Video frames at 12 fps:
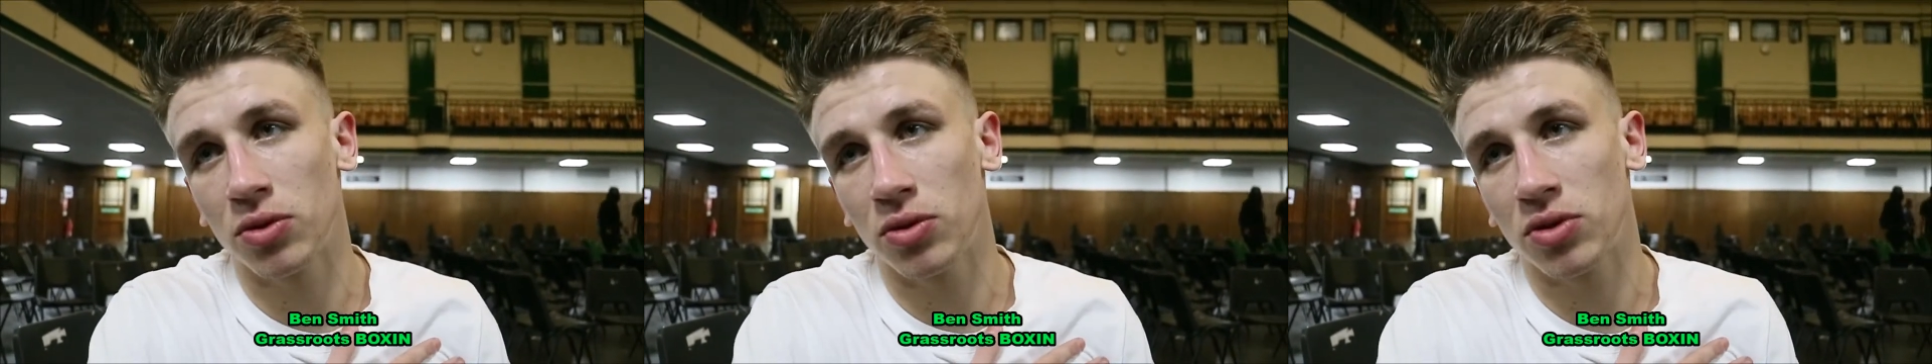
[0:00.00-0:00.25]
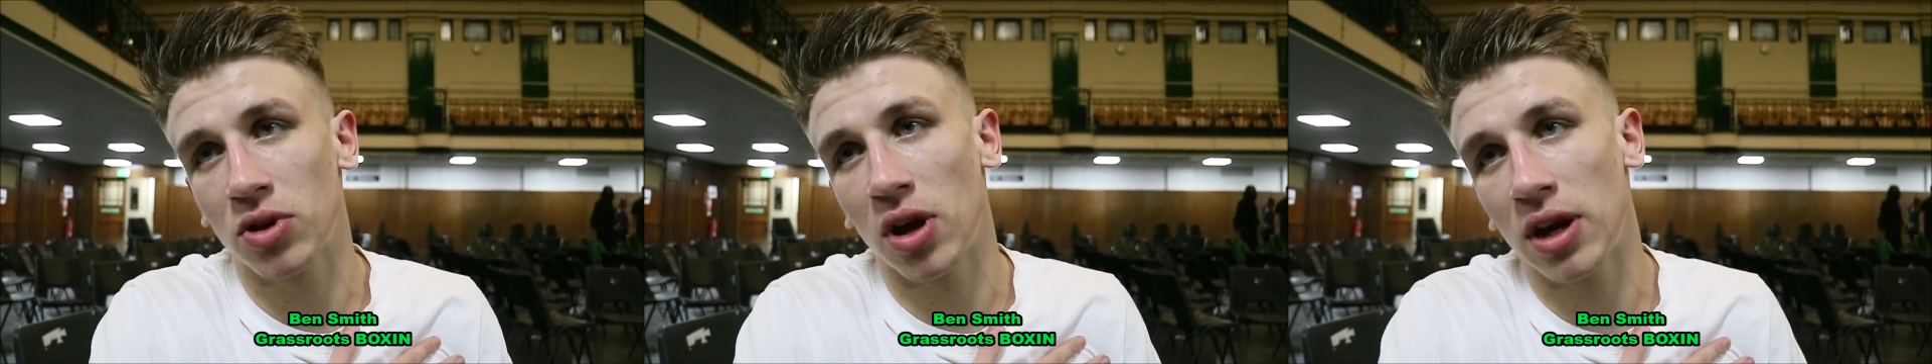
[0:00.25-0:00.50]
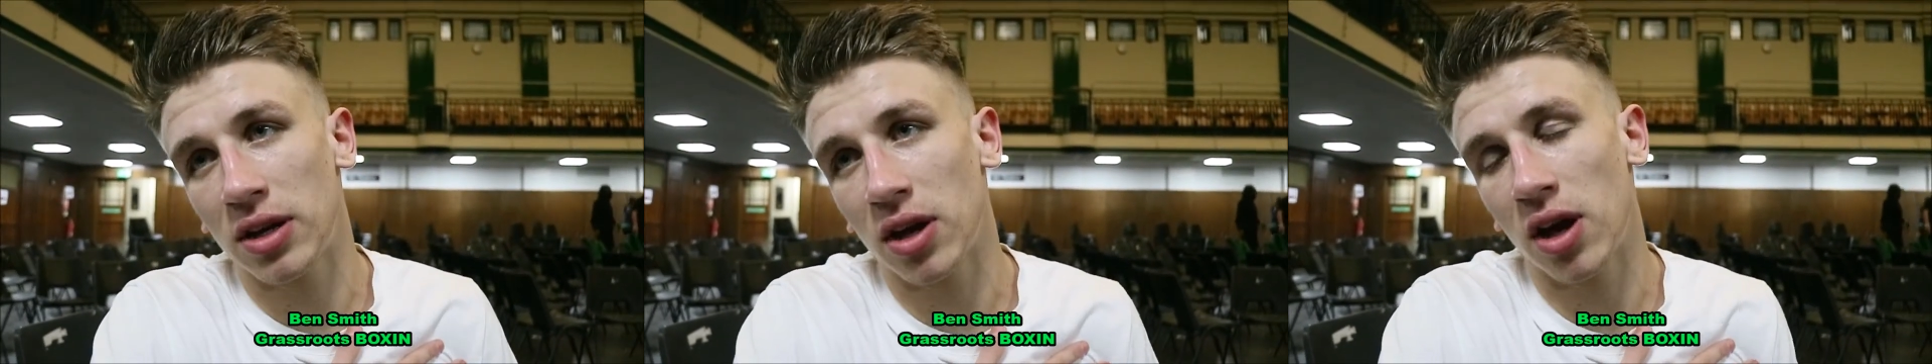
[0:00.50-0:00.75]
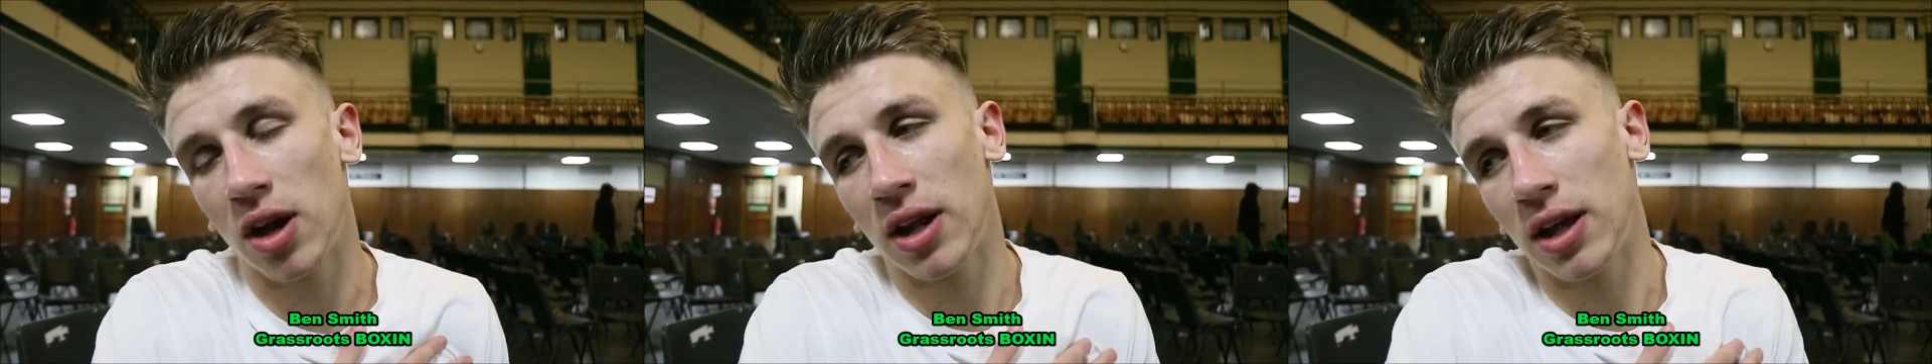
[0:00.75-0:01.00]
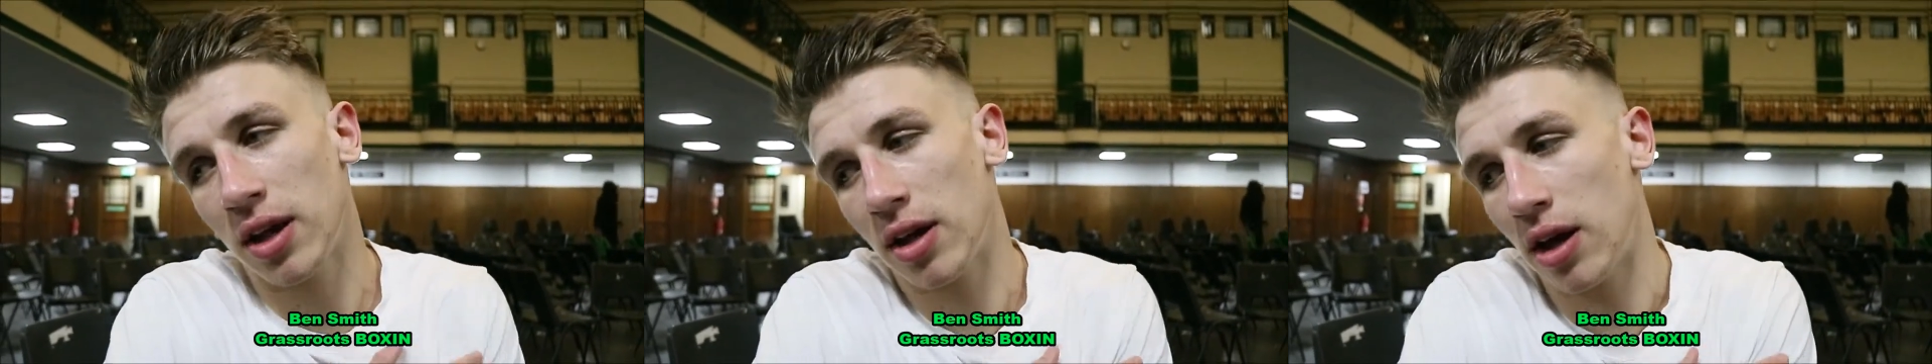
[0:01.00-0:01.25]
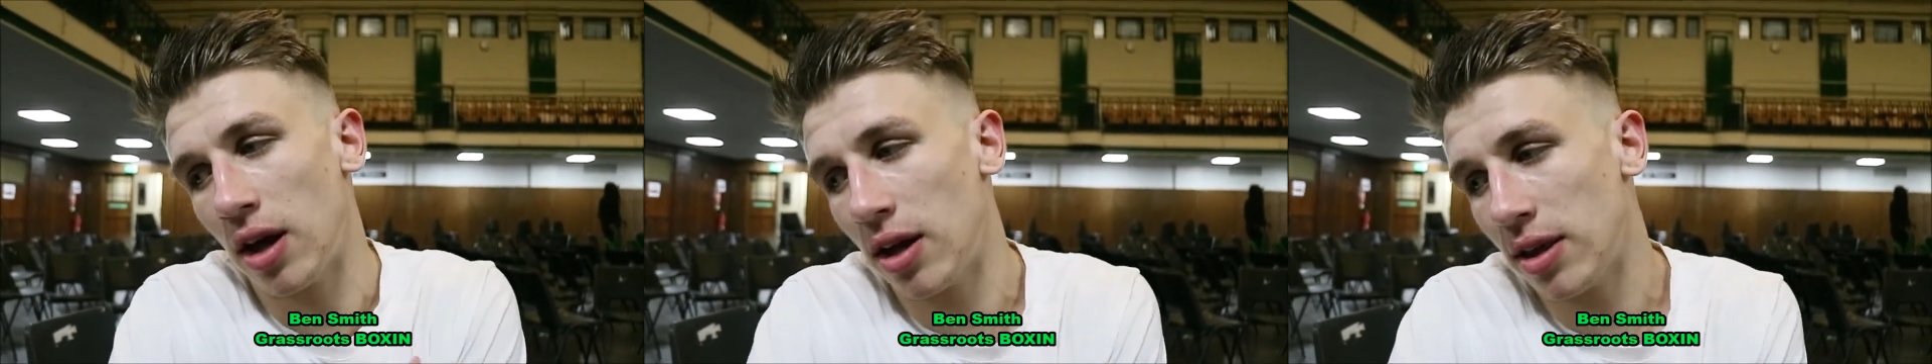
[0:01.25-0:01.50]
who died earlier
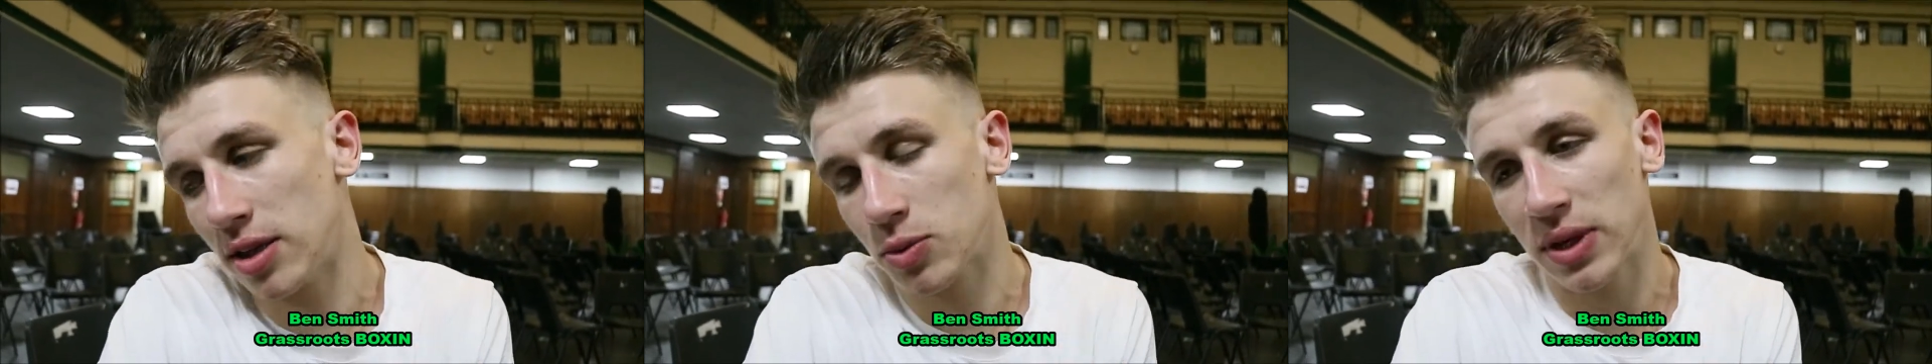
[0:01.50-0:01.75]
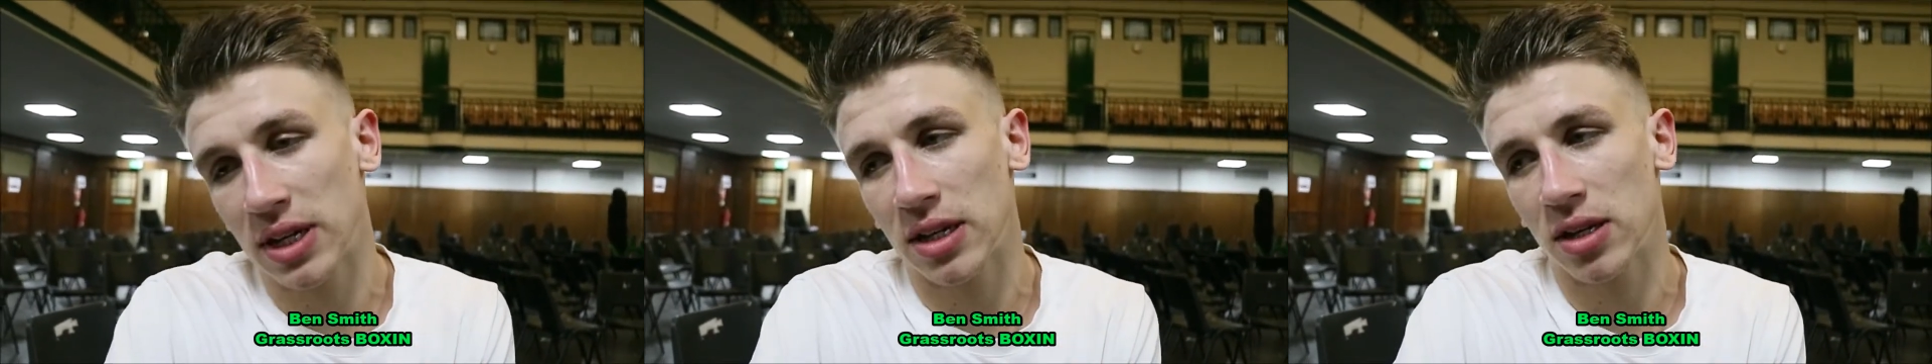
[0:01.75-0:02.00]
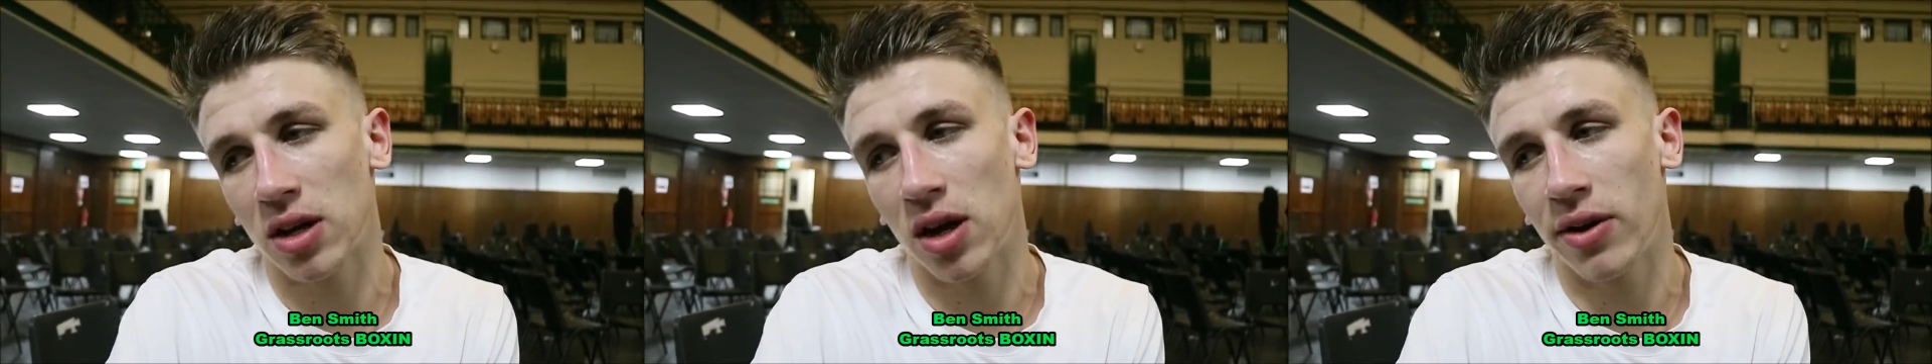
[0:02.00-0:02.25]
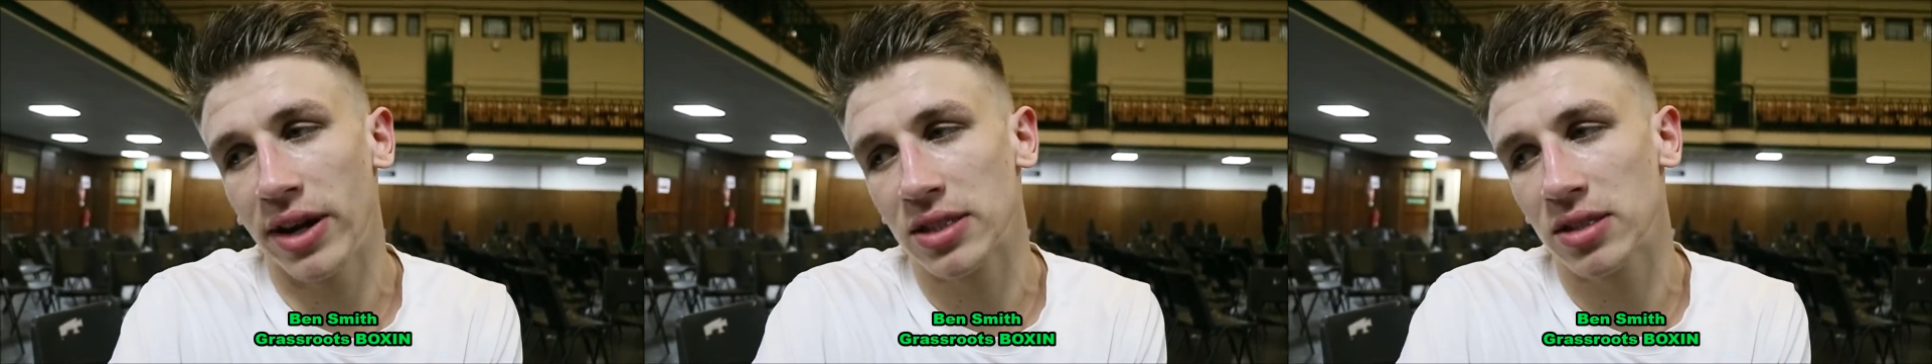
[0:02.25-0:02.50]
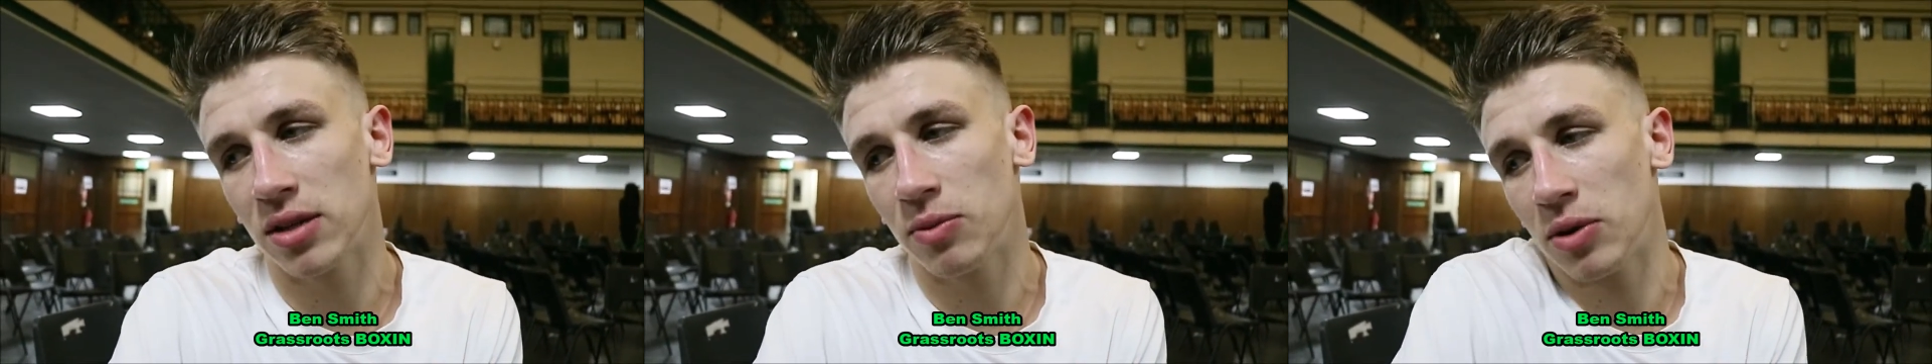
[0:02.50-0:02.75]
this week in a car accident.